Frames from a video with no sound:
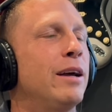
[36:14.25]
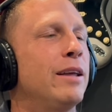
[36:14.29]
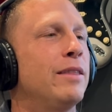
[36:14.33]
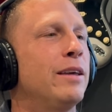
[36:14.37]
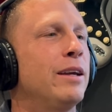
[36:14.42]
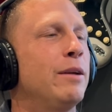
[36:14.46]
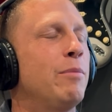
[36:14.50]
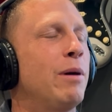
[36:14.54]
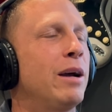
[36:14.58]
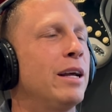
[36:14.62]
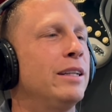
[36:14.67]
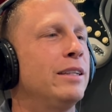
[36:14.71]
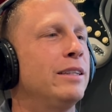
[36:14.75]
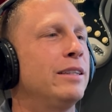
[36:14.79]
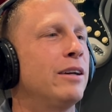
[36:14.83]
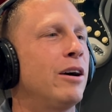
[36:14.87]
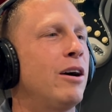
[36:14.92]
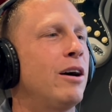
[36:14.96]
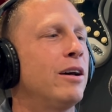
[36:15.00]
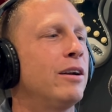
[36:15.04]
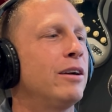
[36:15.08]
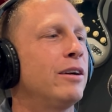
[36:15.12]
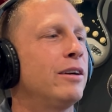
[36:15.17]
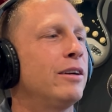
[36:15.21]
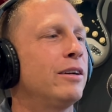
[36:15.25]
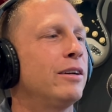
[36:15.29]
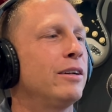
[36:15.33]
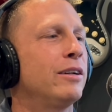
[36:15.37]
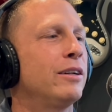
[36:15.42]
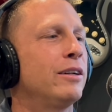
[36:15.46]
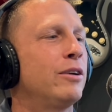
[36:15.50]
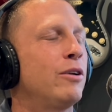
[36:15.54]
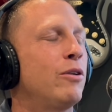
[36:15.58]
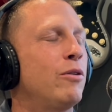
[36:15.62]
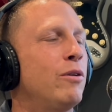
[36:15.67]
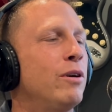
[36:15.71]
I think my
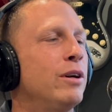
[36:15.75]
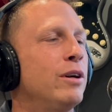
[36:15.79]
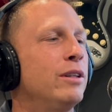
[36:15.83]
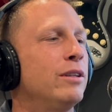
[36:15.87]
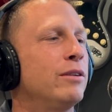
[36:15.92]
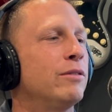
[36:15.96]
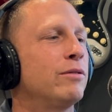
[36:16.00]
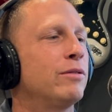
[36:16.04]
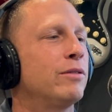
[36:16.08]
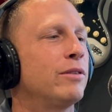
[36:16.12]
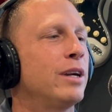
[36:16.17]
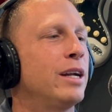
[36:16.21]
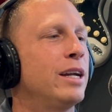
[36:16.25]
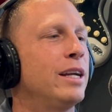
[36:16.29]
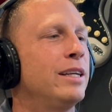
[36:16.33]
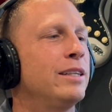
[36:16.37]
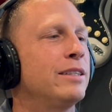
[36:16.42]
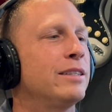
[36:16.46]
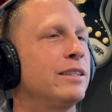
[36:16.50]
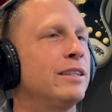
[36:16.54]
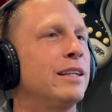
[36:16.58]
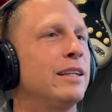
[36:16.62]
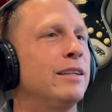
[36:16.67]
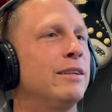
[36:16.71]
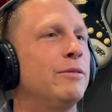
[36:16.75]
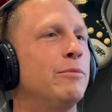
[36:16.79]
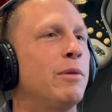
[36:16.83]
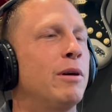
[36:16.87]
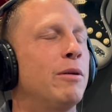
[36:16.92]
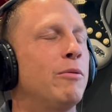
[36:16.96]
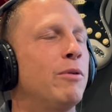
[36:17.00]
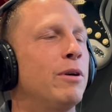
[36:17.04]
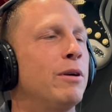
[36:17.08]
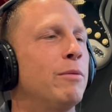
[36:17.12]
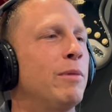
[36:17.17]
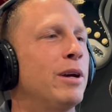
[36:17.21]
daughter coined the phrase, and
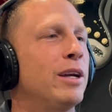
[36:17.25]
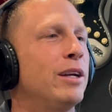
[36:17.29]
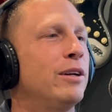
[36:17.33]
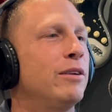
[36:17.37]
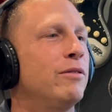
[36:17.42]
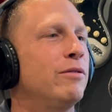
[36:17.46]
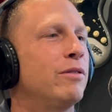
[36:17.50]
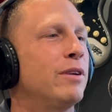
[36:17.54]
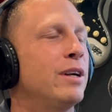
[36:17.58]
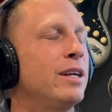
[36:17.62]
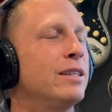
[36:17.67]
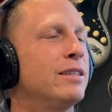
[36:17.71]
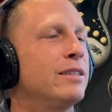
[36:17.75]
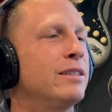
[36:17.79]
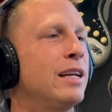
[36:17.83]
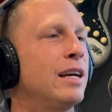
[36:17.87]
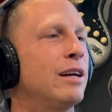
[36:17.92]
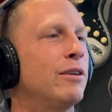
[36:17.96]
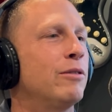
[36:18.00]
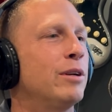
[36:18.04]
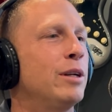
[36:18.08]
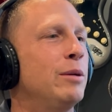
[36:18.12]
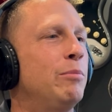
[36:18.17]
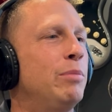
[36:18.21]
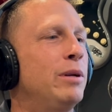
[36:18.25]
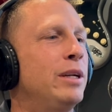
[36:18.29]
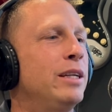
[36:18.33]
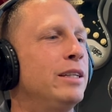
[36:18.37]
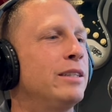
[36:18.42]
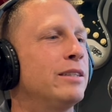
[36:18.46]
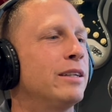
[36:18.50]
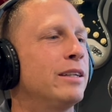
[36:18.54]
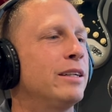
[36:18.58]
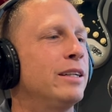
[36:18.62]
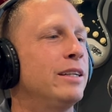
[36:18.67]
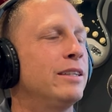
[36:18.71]
one of my good friends now
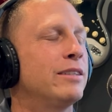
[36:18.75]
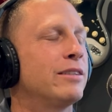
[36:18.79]
repeats it.